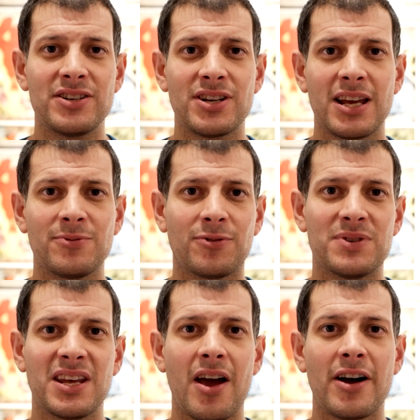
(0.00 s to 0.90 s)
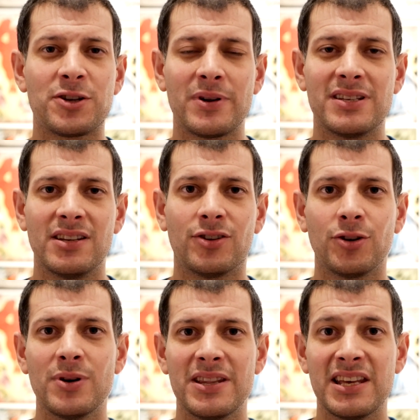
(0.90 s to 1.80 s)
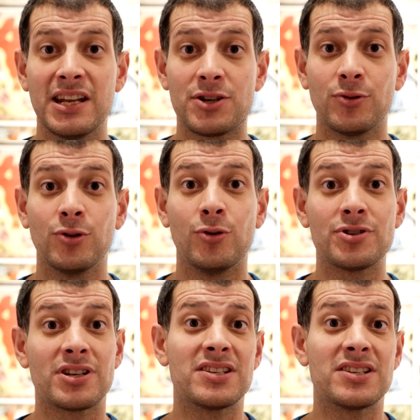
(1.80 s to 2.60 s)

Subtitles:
James from TI22 in the initial launch